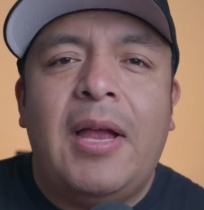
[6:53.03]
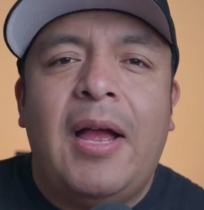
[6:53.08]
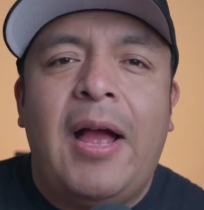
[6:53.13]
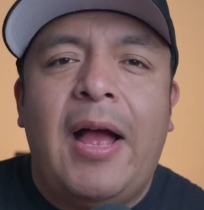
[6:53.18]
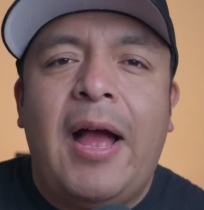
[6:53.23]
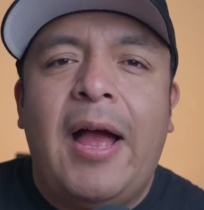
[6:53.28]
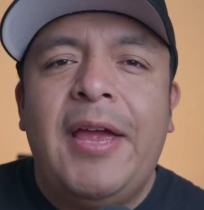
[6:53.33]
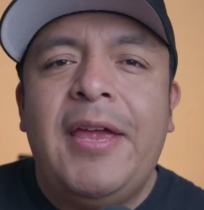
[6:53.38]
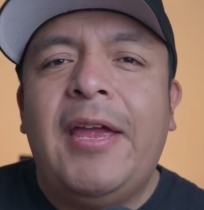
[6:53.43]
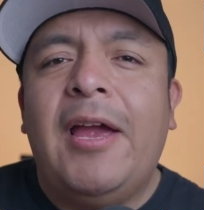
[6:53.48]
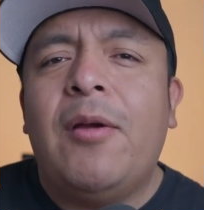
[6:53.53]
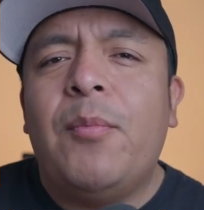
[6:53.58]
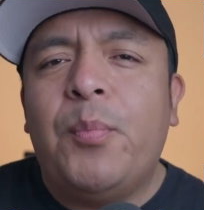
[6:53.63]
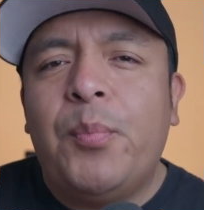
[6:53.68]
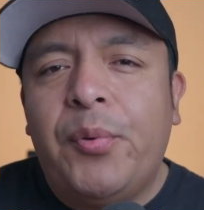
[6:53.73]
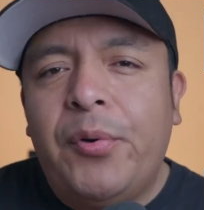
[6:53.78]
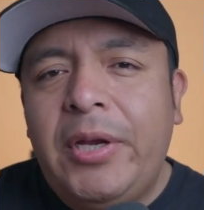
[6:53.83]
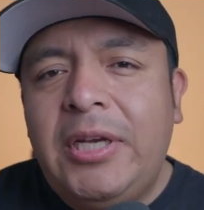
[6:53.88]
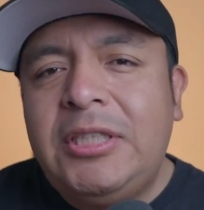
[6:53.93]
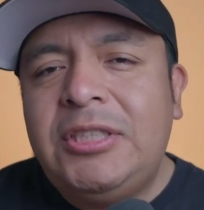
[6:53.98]
I
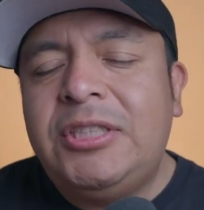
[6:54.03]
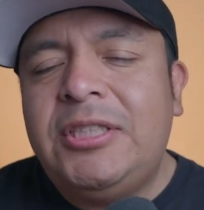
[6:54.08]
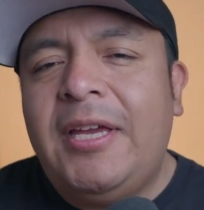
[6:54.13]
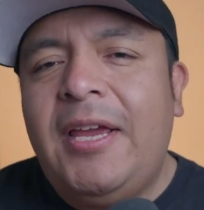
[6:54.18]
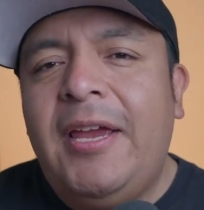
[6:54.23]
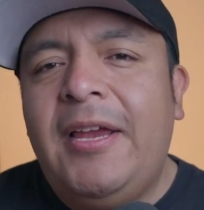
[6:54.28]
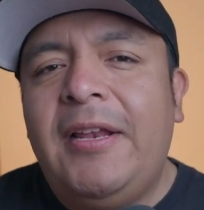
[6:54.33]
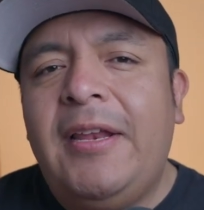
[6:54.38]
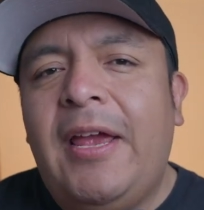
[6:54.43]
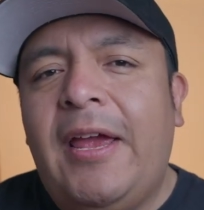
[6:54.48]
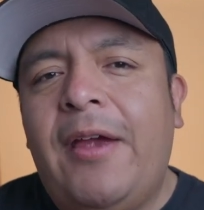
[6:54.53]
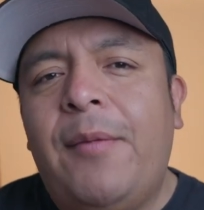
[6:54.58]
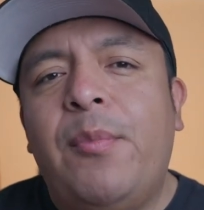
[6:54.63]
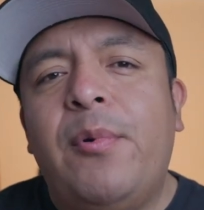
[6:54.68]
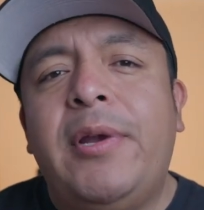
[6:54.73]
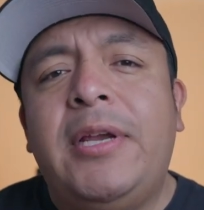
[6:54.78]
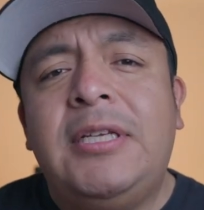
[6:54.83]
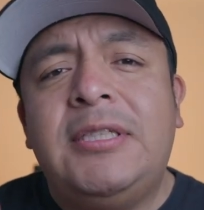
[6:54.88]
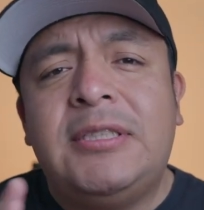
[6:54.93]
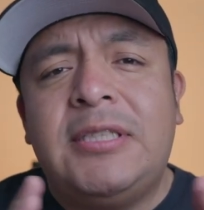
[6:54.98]
appreciate
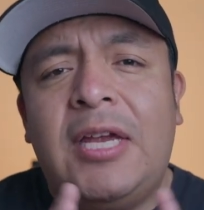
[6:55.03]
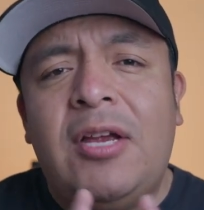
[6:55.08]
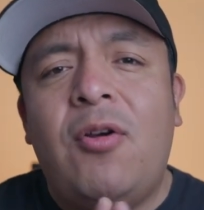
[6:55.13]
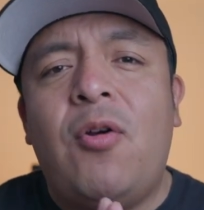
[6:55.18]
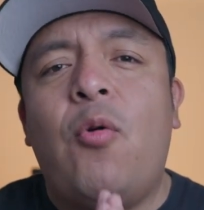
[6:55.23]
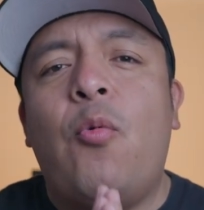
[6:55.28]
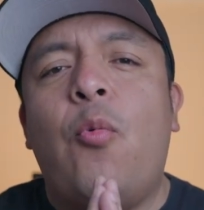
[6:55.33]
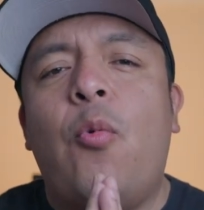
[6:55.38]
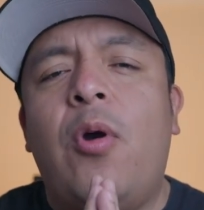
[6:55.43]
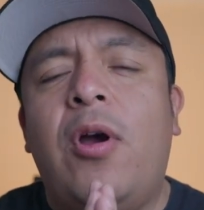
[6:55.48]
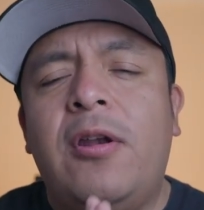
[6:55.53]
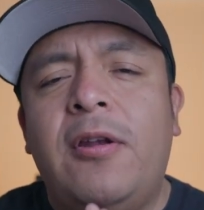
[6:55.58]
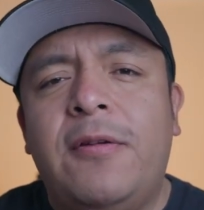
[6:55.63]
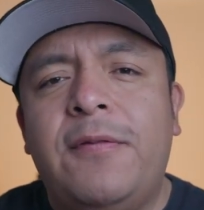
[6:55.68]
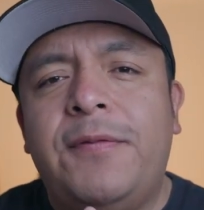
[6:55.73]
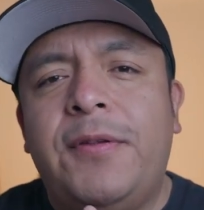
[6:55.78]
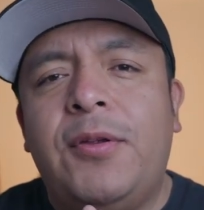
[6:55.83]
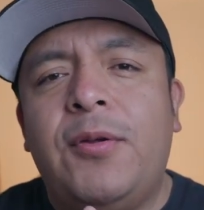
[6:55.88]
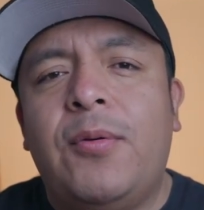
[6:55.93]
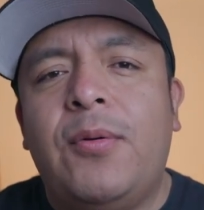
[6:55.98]
every single one
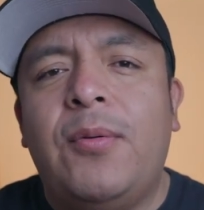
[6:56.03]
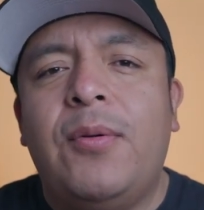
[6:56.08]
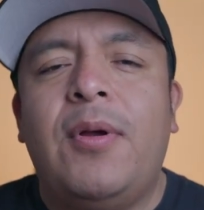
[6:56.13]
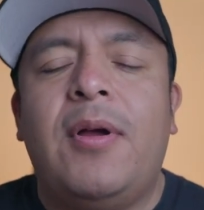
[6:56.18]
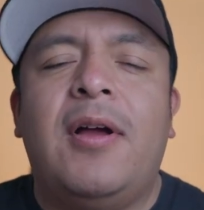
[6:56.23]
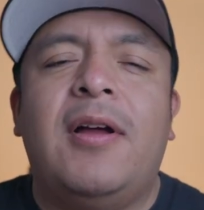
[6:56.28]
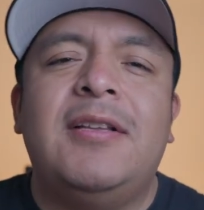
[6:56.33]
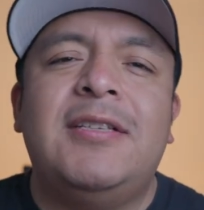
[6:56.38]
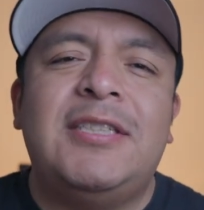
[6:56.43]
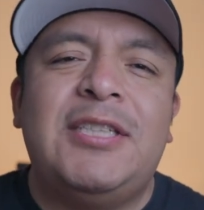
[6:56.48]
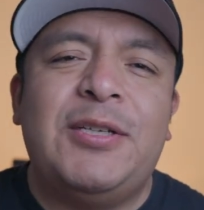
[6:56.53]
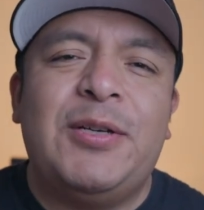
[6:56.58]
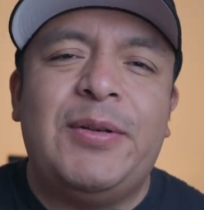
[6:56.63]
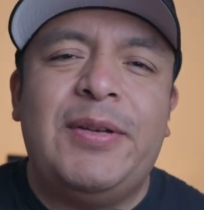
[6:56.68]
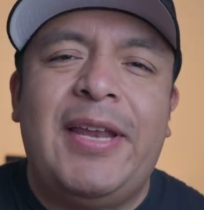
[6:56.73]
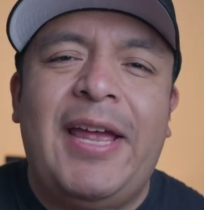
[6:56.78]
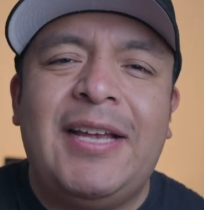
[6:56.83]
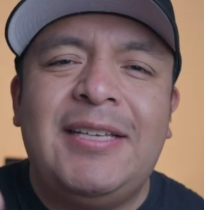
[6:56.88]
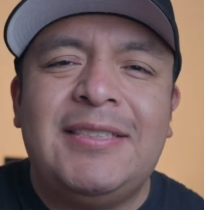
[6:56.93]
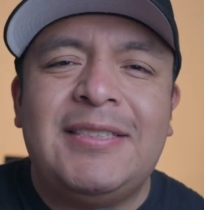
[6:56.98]
of you. Until
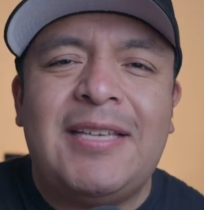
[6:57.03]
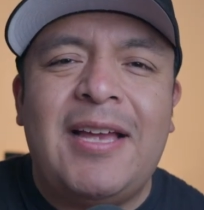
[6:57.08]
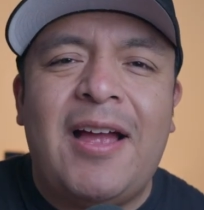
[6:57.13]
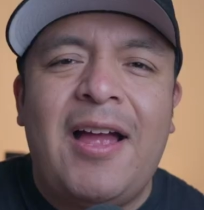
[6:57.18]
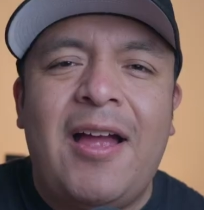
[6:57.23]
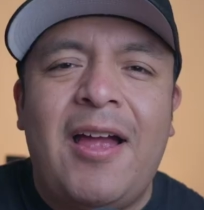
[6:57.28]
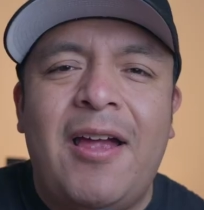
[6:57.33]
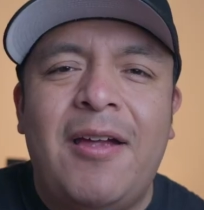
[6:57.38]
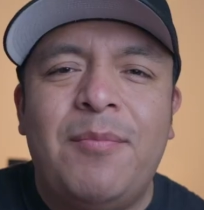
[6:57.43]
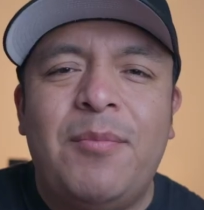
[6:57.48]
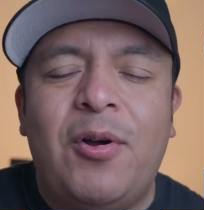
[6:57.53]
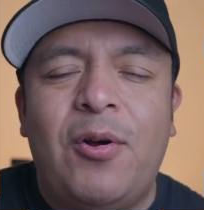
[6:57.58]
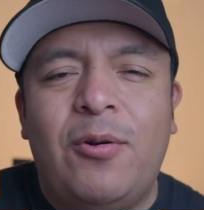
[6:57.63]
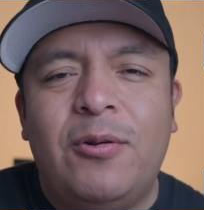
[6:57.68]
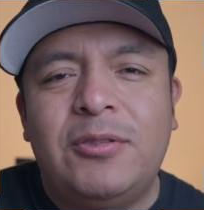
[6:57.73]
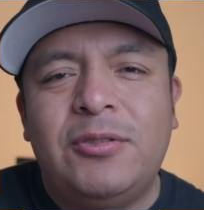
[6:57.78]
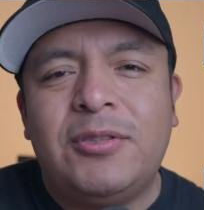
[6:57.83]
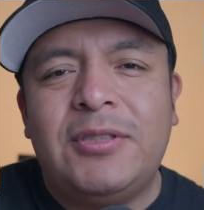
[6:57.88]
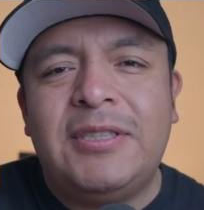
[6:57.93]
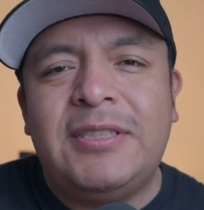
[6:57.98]
next time,
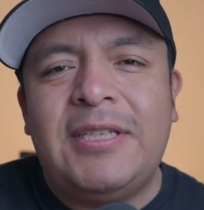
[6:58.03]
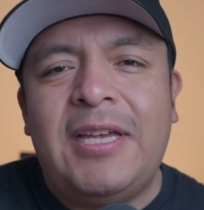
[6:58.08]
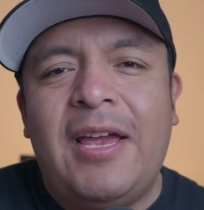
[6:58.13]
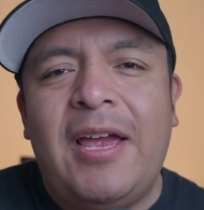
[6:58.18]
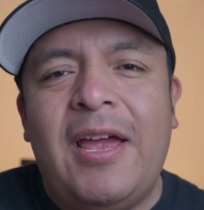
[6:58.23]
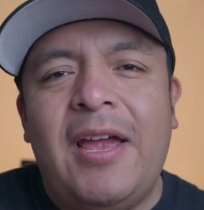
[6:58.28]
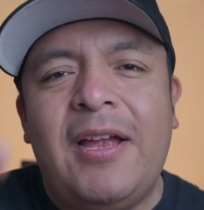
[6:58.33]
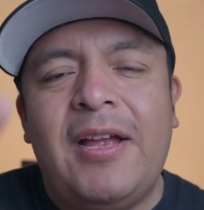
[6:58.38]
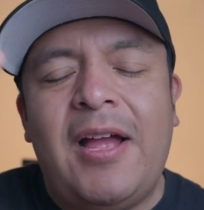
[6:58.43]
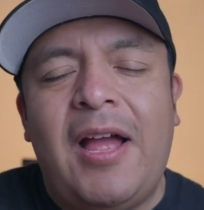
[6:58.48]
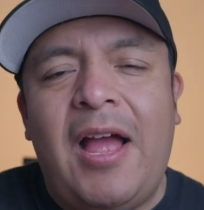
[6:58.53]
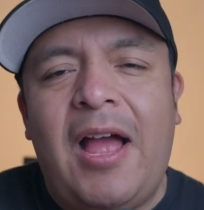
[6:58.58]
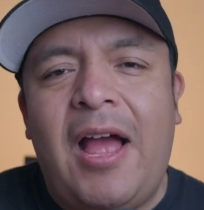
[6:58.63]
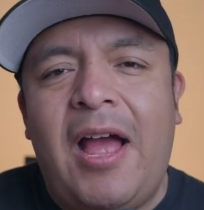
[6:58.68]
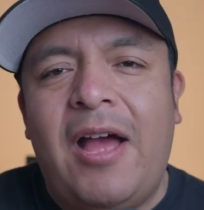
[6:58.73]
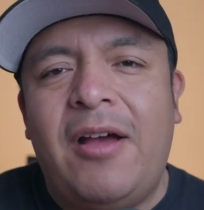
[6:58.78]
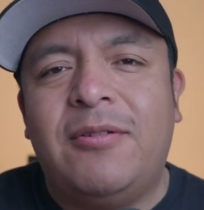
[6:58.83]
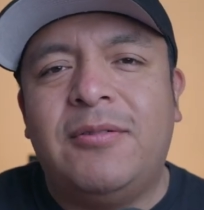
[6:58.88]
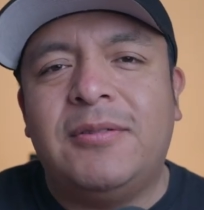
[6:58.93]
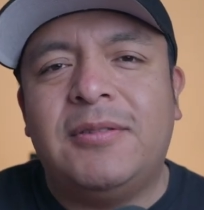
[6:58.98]
Ultratec
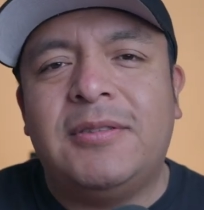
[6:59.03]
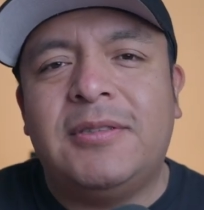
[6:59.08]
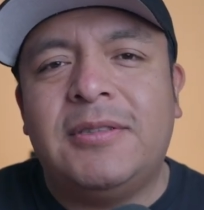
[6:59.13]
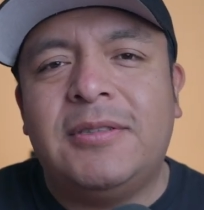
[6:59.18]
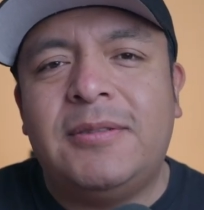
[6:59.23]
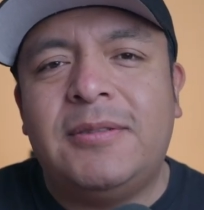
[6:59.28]
out.